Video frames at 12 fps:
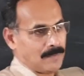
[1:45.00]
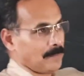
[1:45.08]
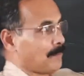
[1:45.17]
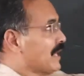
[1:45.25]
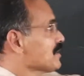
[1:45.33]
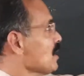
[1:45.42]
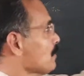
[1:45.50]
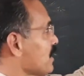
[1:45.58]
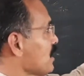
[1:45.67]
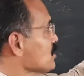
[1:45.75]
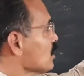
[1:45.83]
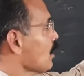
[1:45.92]
partial
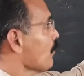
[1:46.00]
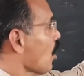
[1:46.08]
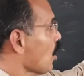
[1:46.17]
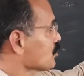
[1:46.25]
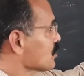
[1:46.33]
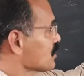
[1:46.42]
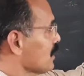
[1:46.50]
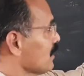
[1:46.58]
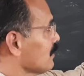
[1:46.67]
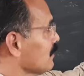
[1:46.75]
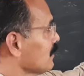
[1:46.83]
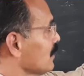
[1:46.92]
pressure of
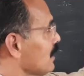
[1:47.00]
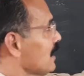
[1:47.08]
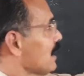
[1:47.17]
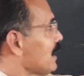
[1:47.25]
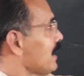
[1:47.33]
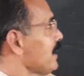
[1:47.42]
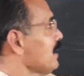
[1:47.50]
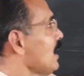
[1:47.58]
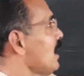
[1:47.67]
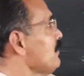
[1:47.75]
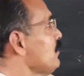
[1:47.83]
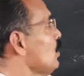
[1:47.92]
oxygen in
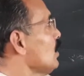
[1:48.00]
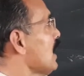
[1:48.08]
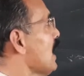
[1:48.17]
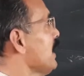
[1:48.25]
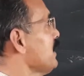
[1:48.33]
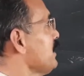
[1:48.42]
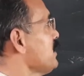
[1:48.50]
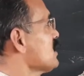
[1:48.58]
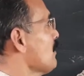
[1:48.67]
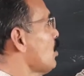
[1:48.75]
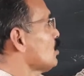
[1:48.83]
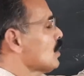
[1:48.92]
alveoli, it is
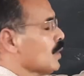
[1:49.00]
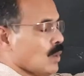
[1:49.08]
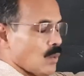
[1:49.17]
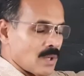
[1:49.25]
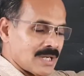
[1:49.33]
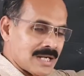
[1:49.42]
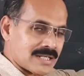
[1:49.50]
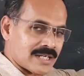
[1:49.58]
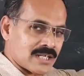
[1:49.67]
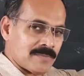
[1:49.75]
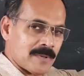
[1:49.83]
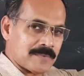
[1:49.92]
about
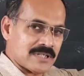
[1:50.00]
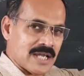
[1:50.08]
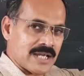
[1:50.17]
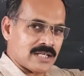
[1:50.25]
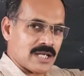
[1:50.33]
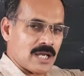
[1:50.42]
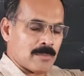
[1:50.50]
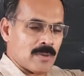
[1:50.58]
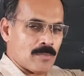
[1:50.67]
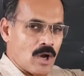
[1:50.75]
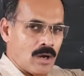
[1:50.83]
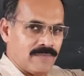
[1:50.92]
159
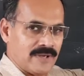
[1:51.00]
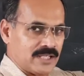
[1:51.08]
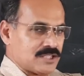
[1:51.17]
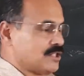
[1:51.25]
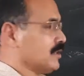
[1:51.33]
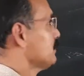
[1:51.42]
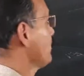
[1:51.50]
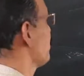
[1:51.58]
mm of Hg.